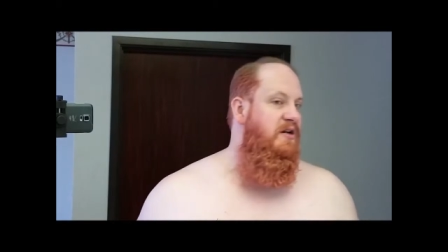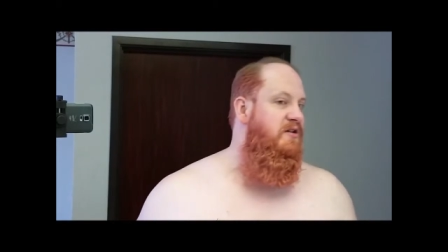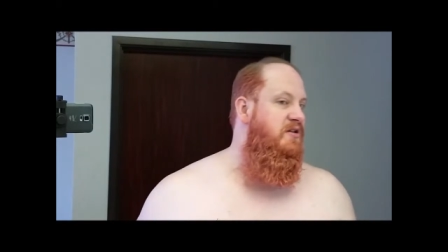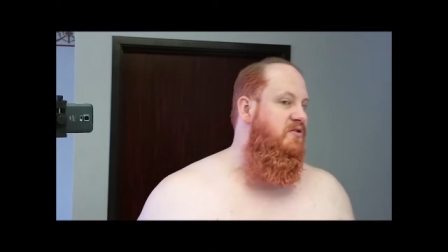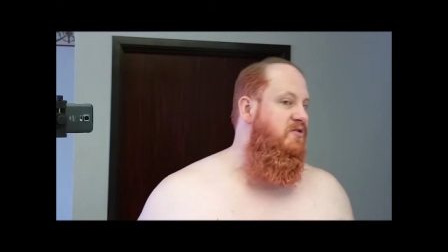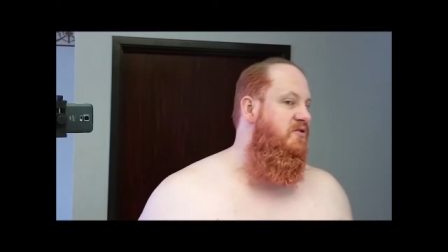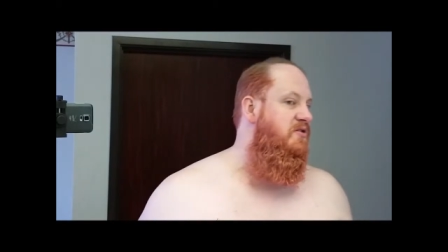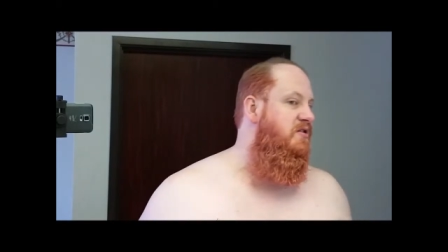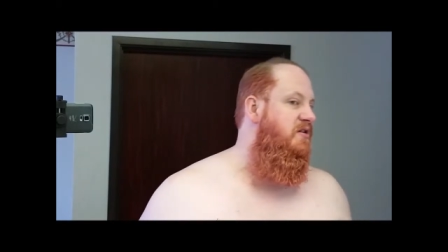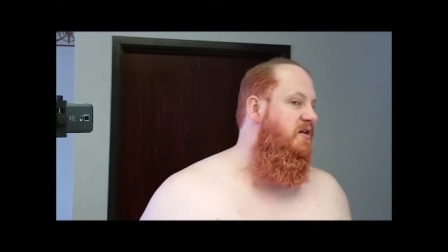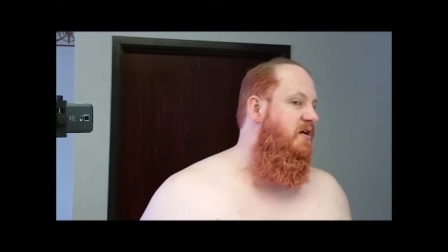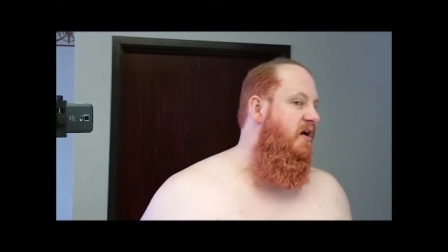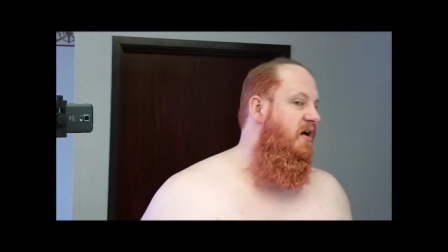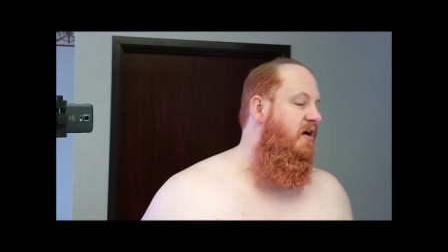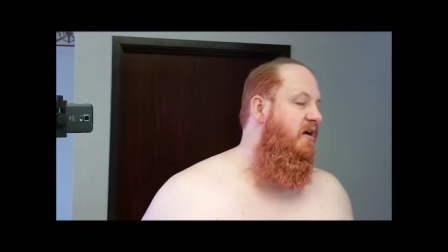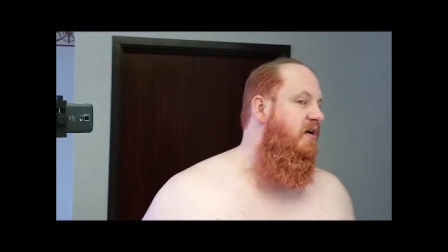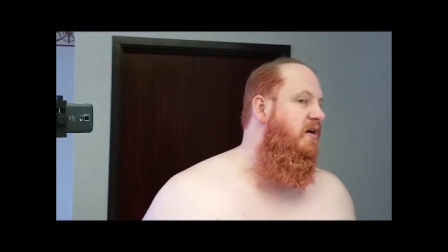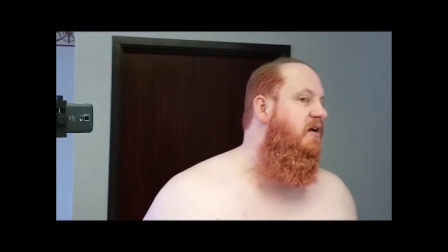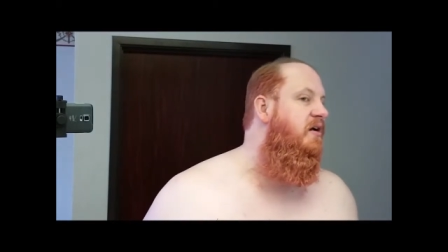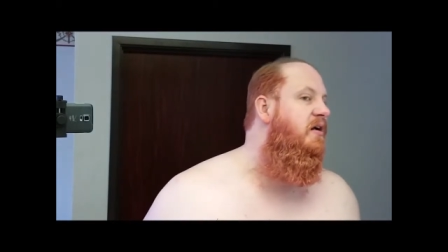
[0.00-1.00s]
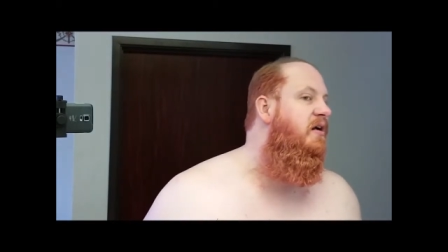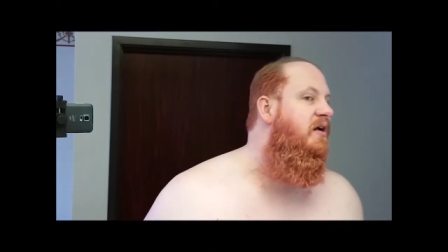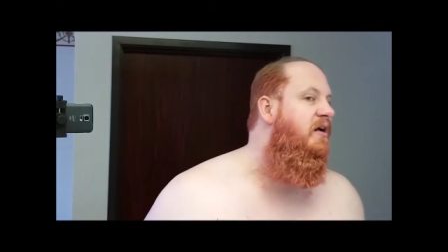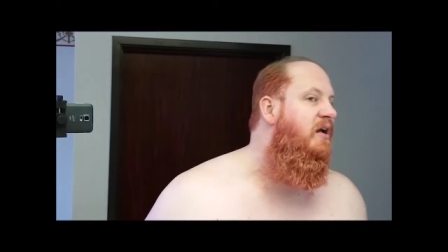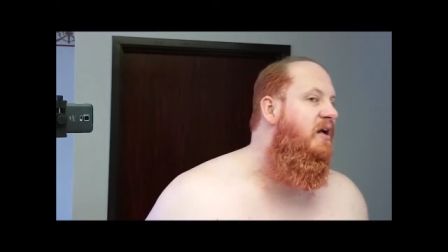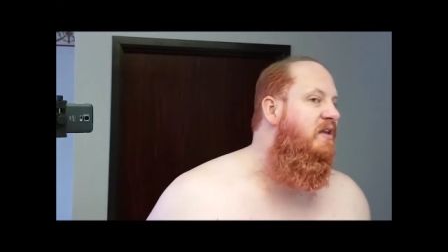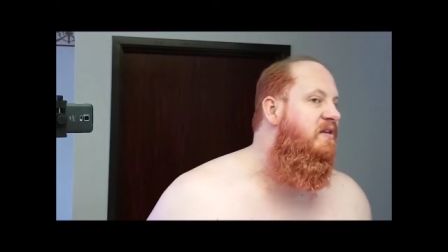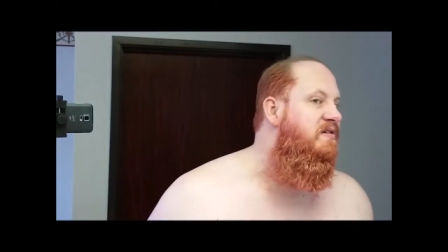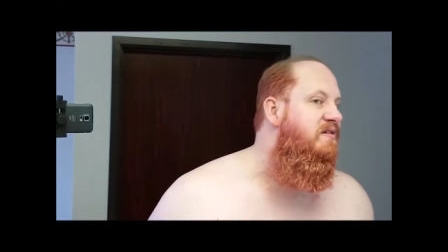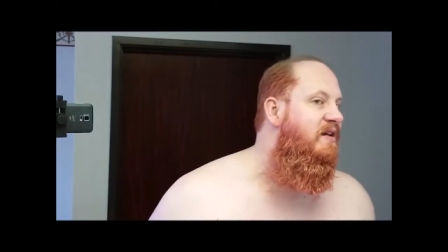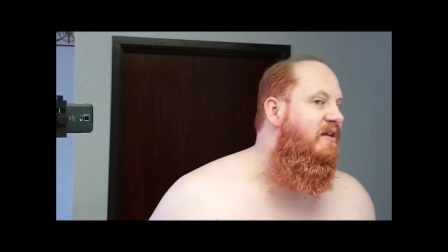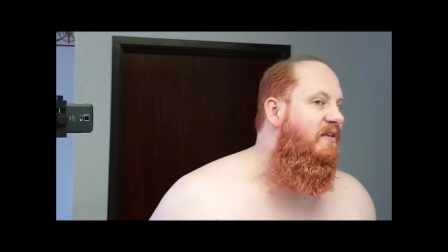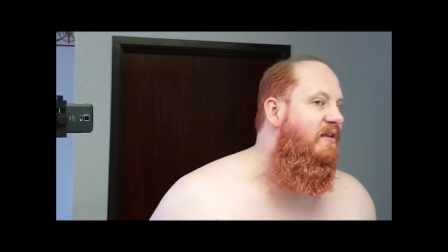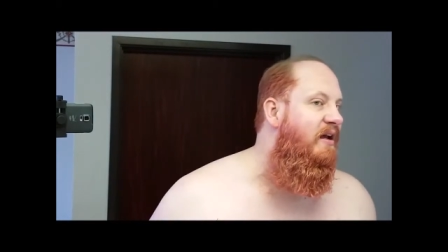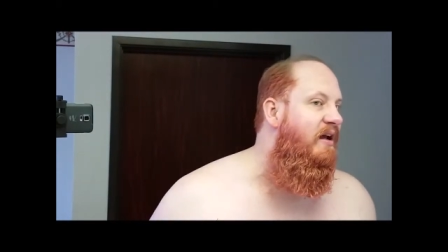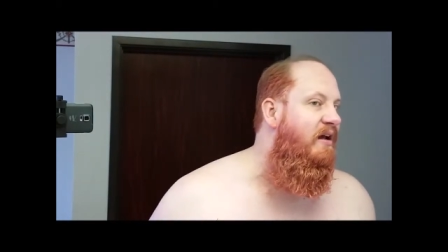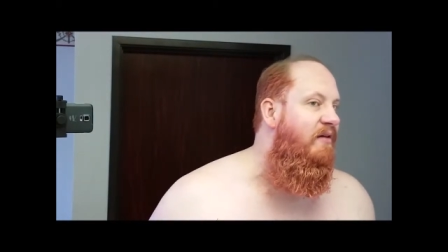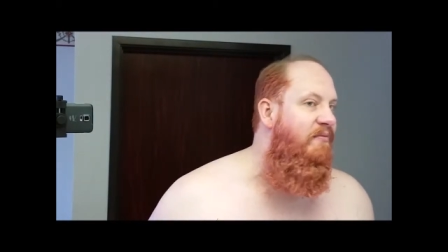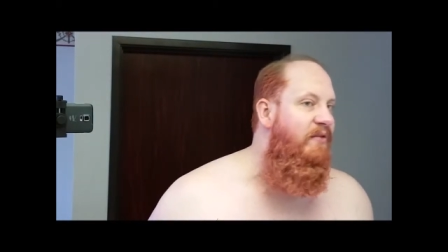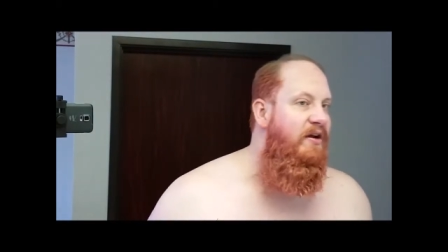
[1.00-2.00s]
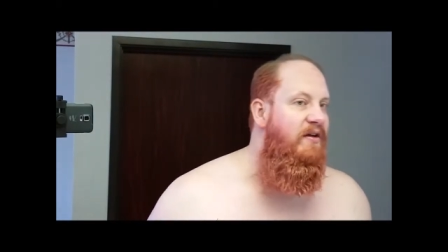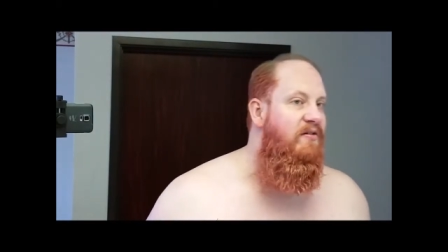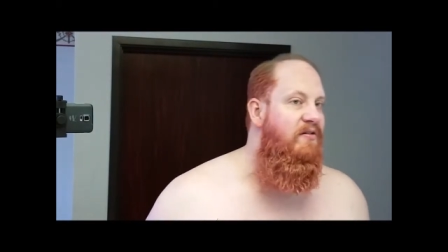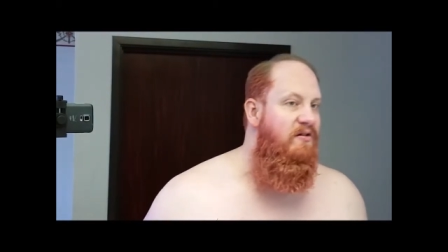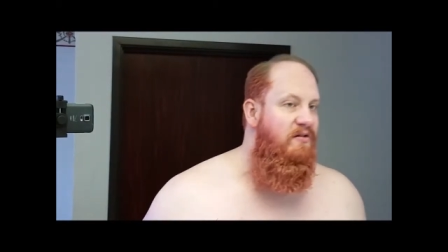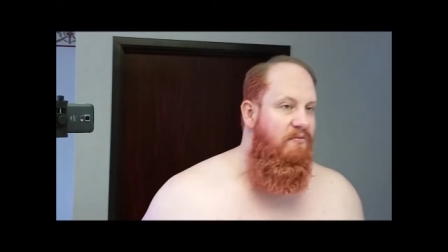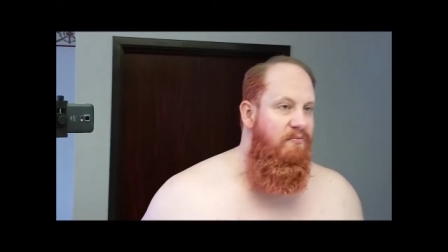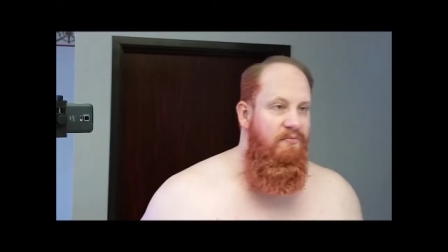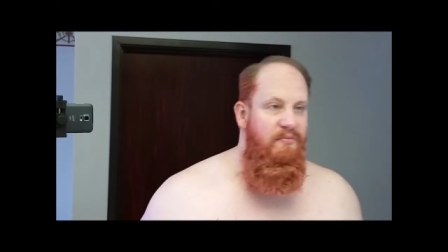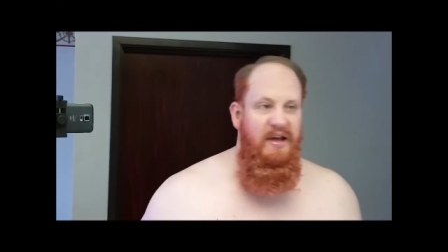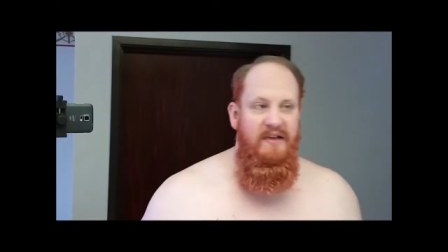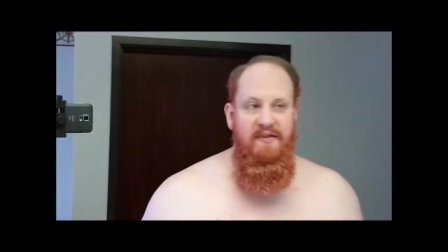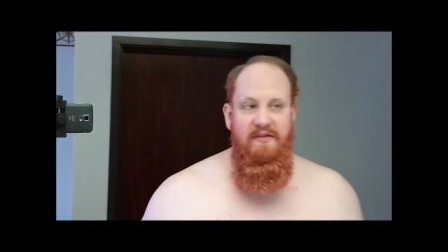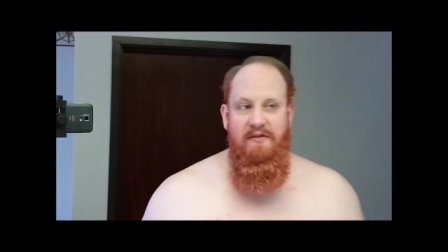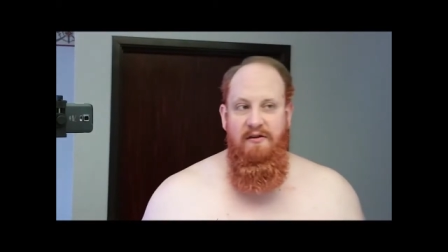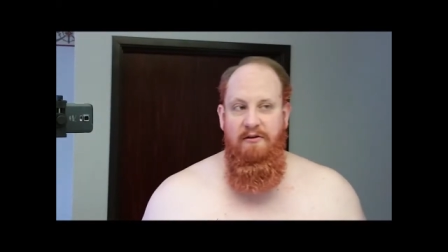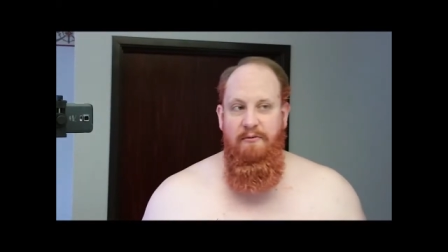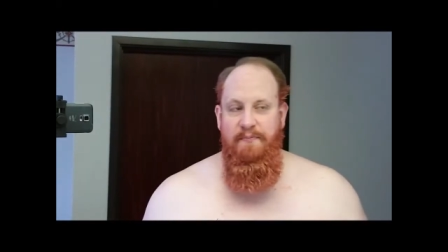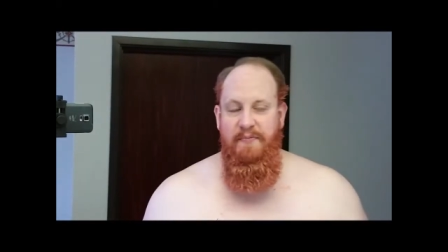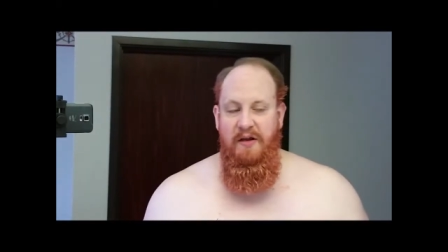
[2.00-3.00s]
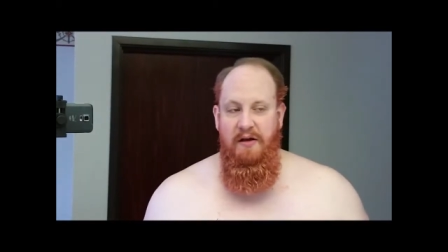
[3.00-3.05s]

It just gets in there and makes a mess.